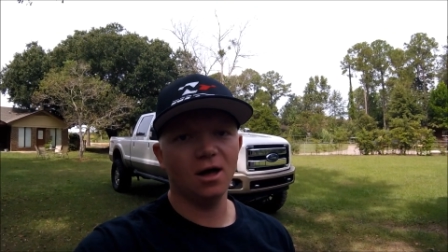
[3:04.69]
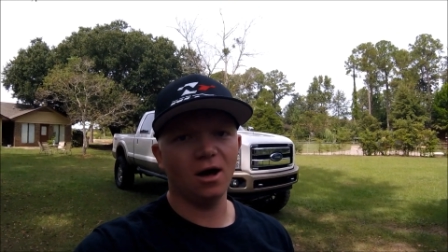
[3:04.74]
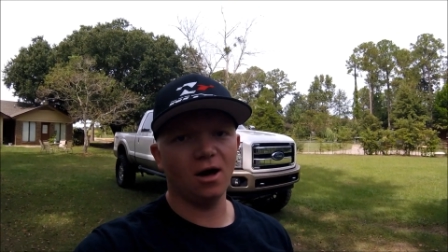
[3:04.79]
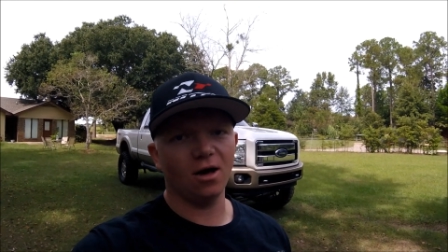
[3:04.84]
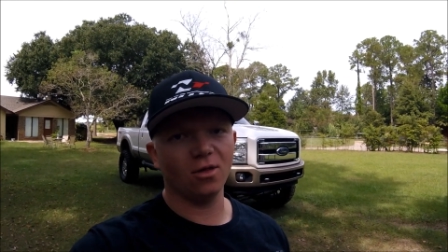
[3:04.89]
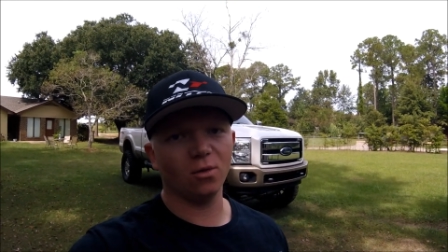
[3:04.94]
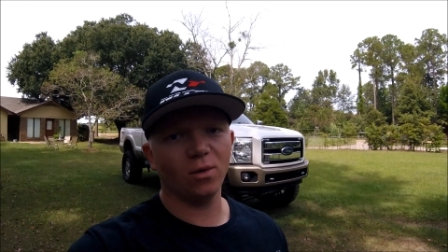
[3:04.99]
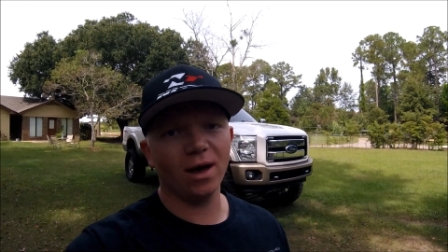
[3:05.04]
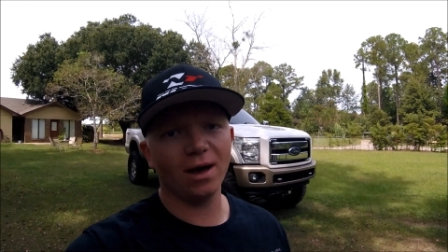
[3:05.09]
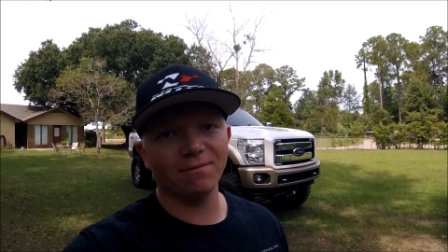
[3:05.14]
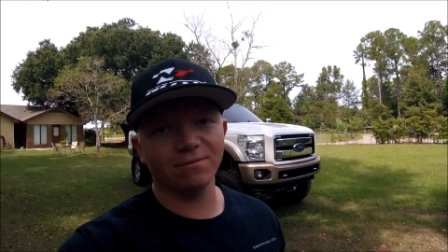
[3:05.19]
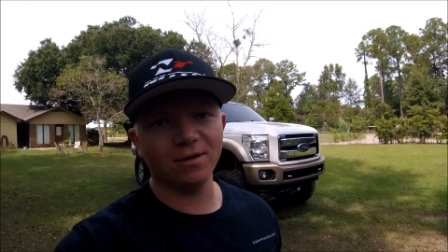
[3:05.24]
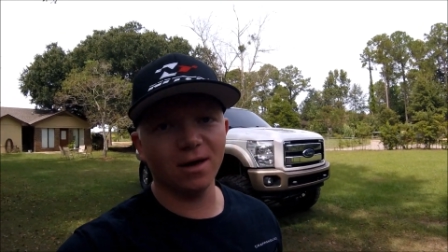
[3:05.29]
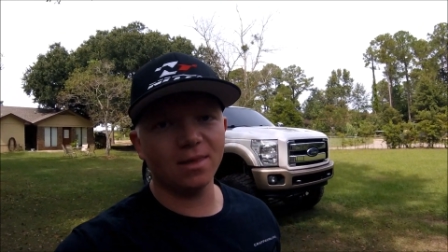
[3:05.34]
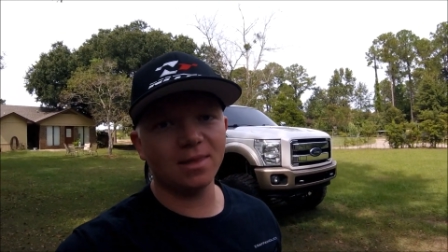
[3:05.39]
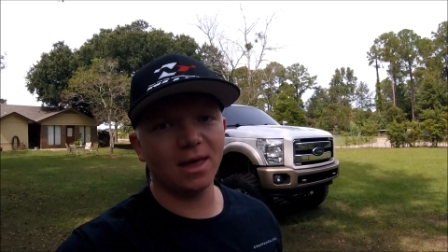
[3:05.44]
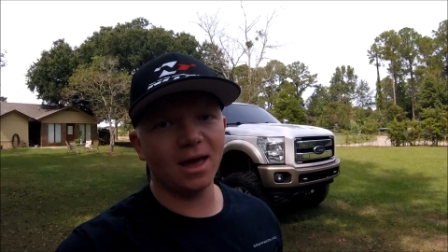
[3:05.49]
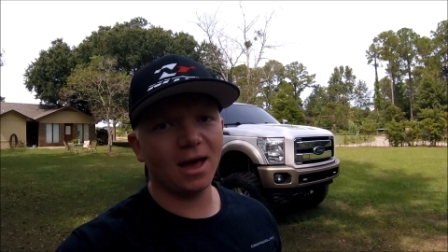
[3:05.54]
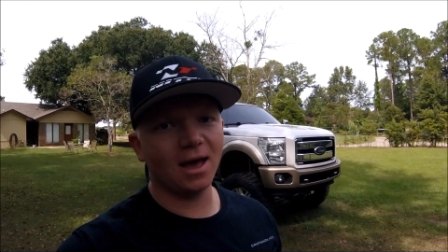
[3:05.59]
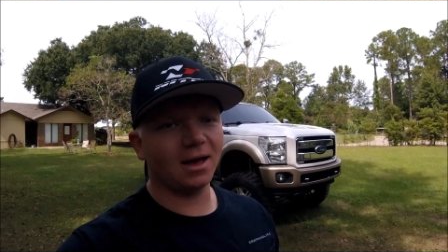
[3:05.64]
The way I've
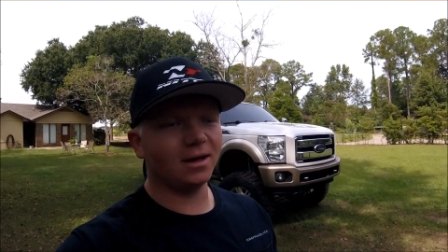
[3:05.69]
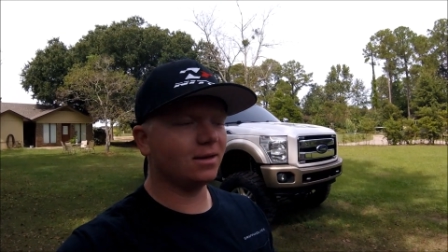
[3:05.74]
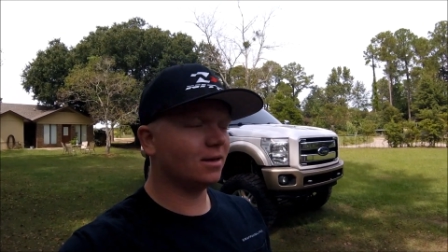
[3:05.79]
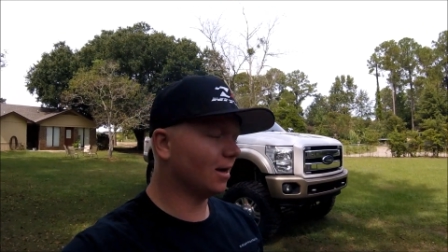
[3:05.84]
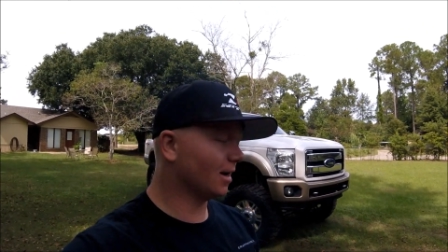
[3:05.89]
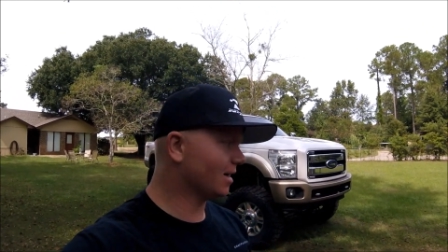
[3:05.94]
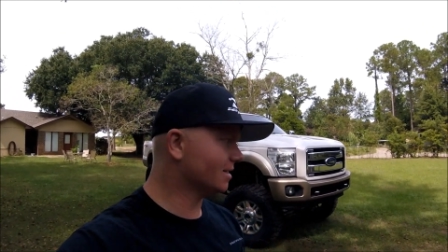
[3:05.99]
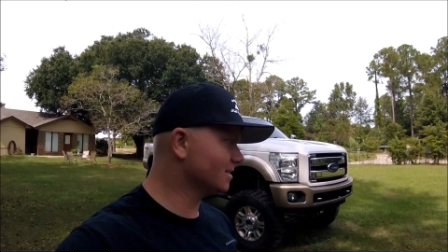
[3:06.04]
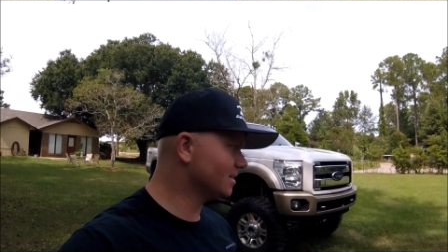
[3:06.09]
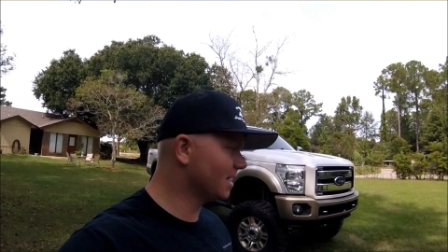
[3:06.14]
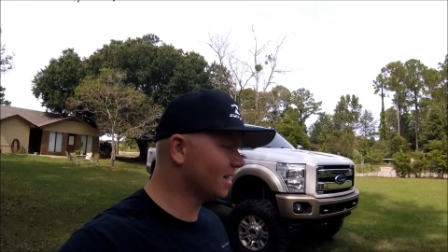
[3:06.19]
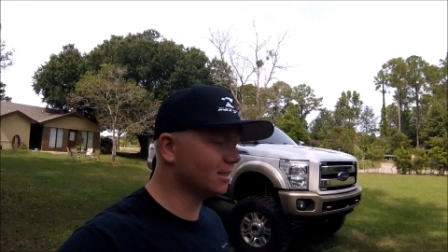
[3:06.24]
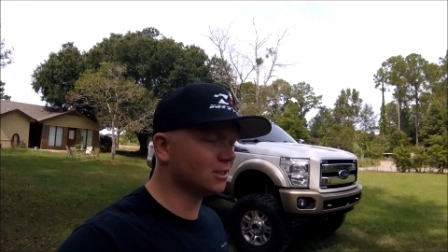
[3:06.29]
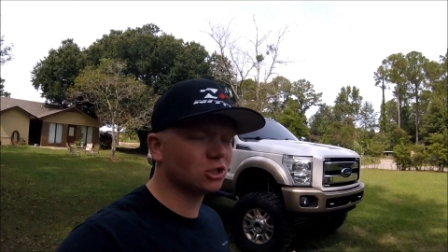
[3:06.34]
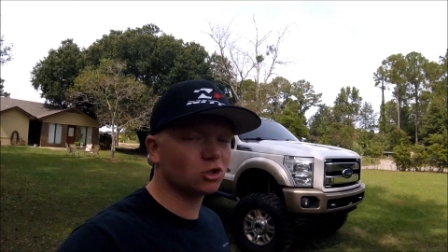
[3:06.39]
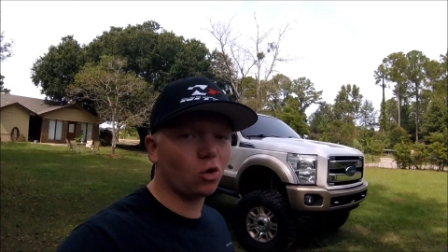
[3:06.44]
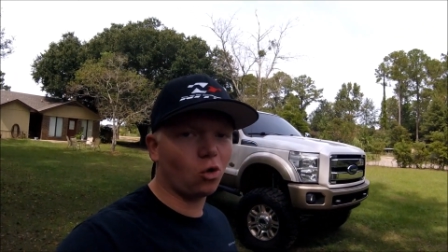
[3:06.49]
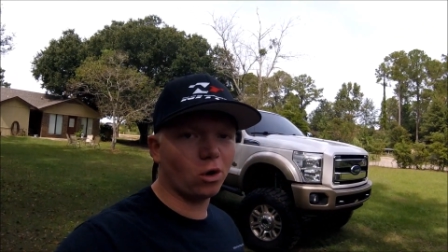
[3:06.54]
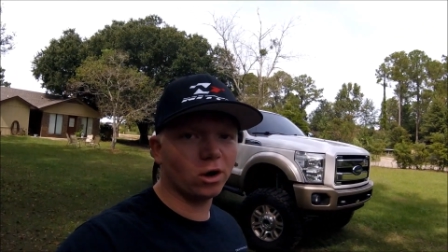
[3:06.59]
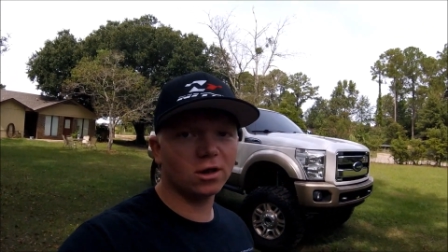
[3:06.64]
done that, like I said,
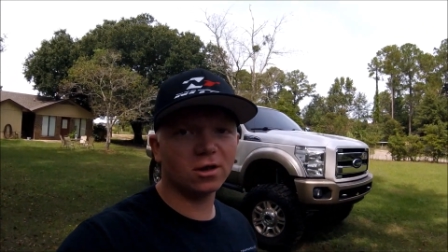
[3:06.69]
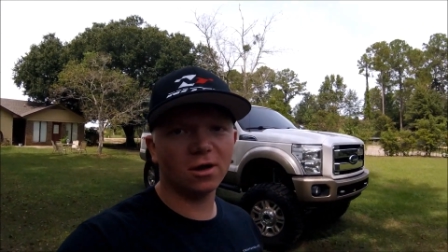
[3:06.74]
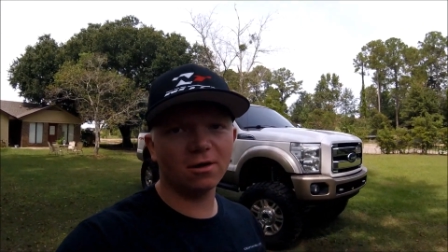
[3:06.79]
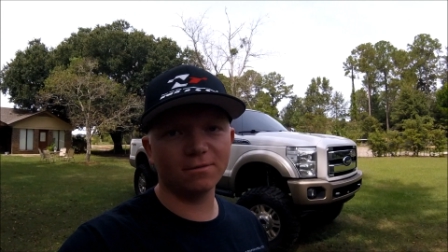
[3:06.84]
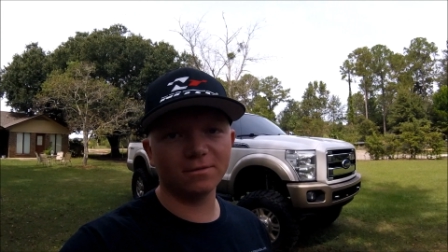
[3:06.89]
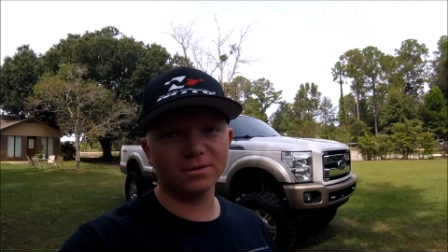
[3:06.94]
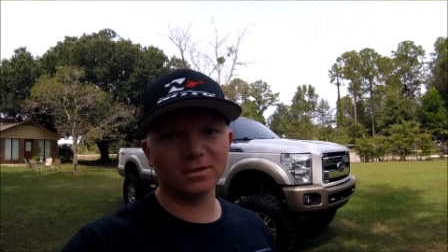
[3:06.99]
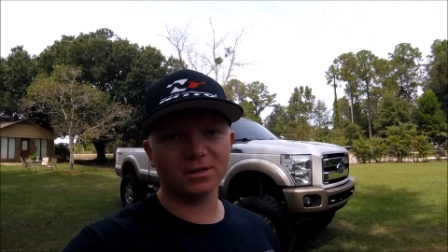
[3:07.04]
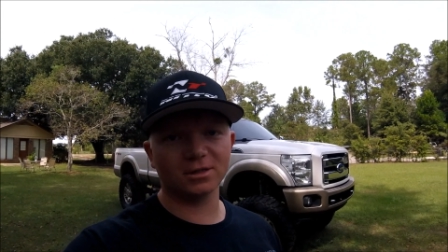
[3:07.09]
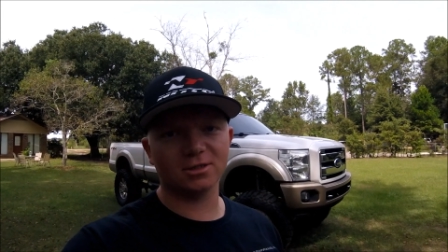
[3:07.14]
it's coilovers,